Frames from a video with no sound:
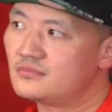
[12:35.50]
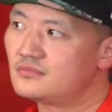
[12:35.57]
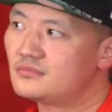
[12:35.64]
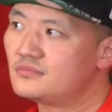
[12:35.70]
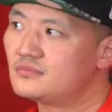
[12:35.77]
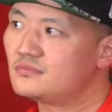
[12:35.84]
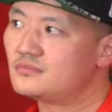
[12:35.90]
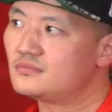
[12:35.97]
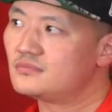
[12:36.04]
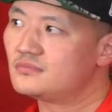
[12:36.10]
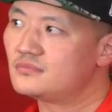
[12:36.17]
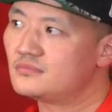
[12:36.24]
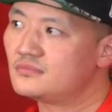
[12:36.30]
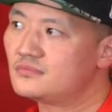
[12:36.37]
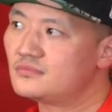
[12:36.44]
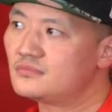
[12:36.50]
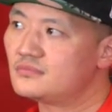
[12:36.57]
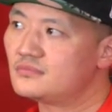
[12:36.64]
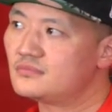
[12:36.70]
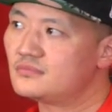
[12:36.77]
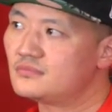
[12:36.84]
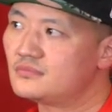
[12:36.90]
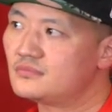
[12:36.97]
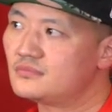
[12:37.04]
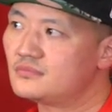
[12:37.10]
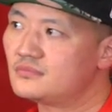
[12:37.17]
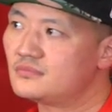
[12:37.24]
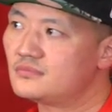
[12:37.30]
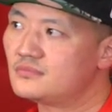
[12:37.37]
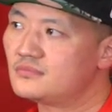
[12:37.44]

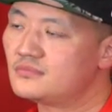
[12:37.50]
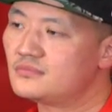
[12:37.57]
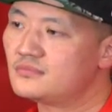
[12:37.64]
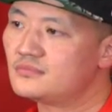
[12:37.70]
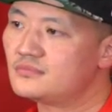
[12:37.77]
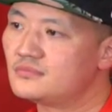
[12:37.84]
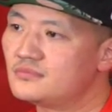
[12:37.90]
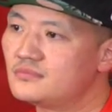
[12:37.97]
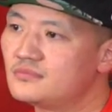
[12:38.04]
This person isn't speaking.